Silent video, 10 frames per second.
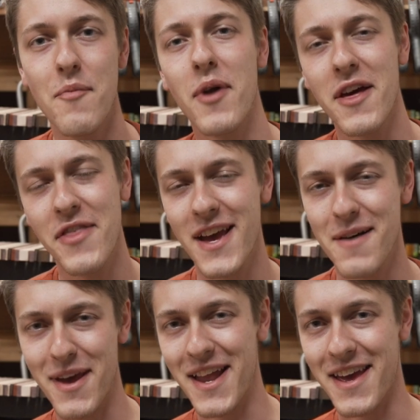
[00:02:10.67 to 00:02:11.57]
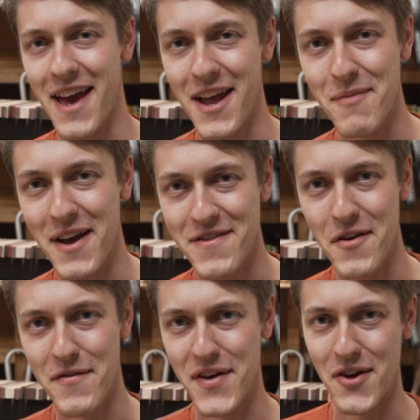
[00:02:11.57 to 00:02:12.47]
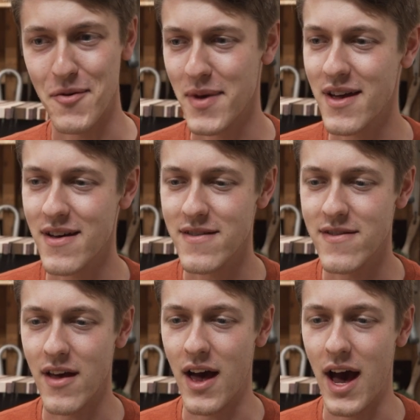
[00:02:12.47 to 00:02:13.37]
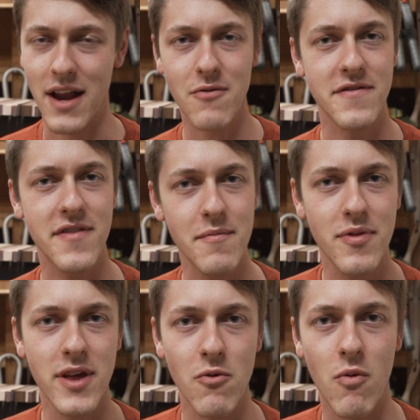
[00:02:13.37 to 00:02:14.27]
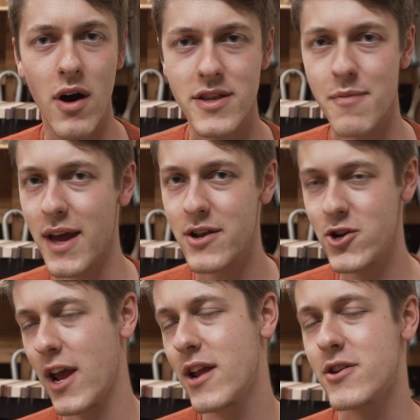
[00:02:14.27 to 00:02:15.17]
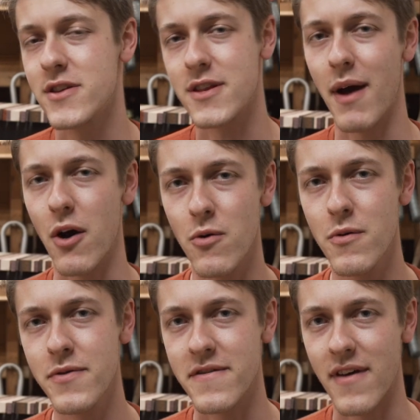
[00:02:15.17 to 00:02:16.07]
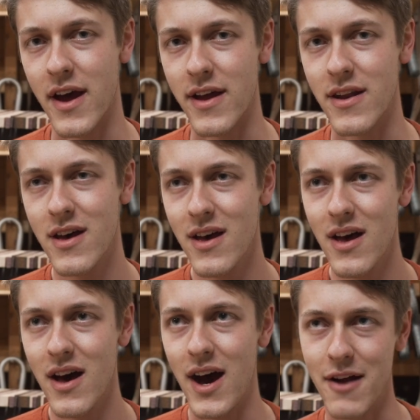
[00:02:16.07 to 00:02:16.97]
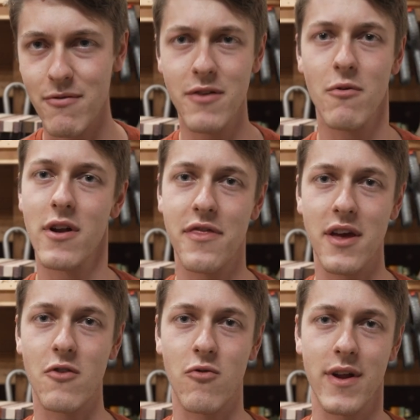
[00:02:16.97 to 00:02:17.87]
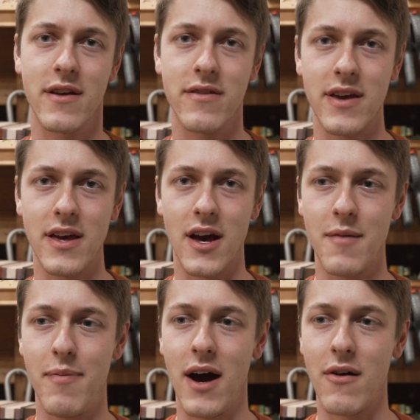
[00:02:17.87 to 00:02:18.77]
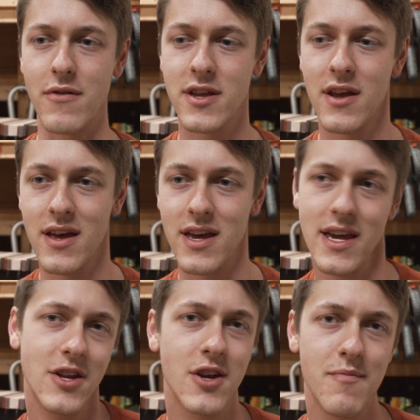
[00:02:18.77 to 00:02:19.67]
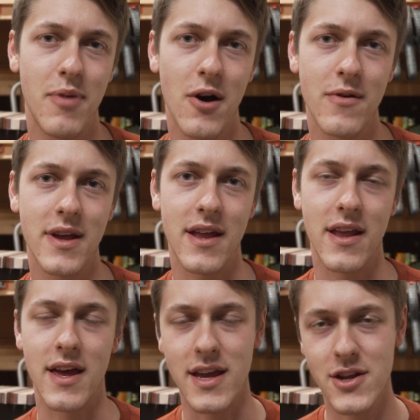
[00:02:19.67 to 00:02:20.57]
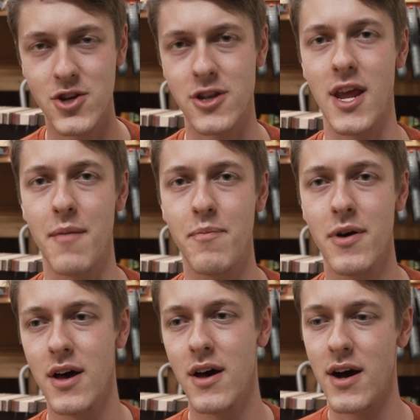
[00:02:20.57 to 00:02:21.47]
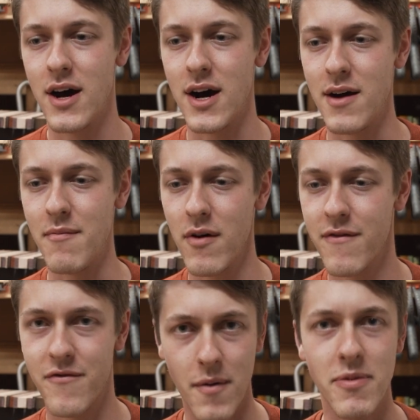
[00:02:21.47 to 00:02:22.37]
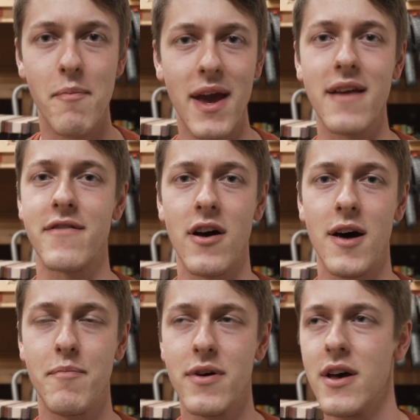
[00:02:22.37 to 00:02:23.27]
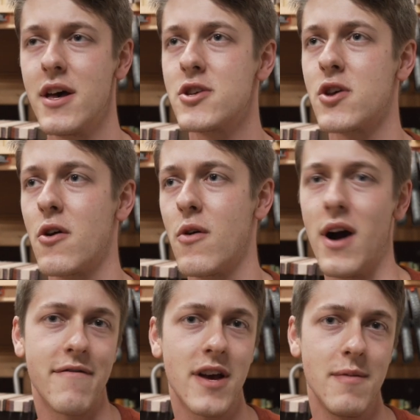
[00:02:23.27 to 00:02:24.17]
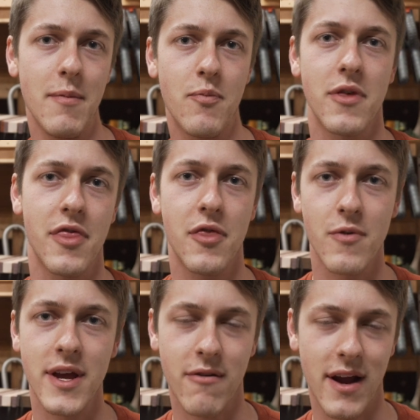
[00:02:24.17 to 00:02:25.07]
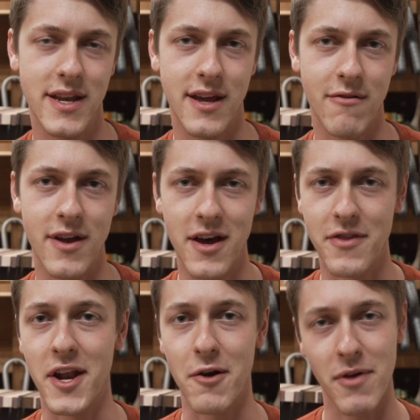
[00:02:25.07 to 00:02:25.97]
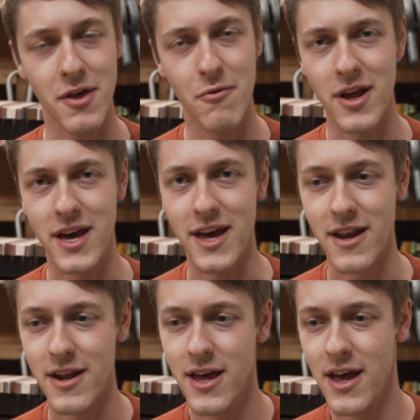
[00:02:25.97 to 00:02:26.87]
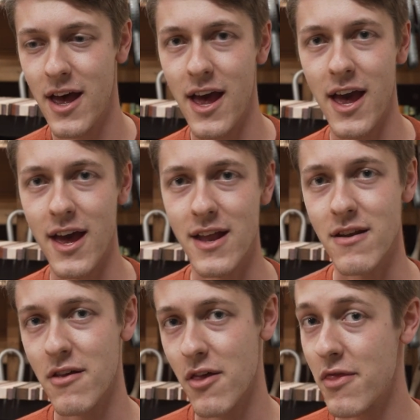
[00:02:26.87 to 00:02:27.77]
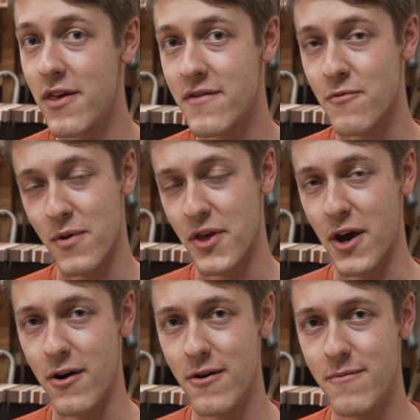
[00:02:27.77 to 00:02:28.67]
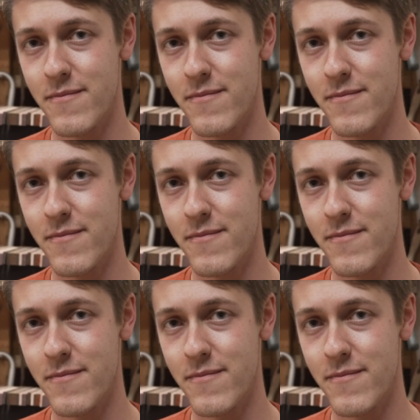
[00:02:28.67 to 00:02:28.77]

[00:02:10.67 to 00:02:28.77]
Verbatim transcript: But I think I'm getting ahead of myself here because I don't simply want to make changes to my old design. I really want to think critically about each component and each step um, from the base up. So I've come up with three criteria that I really want to hit, and this is what they are.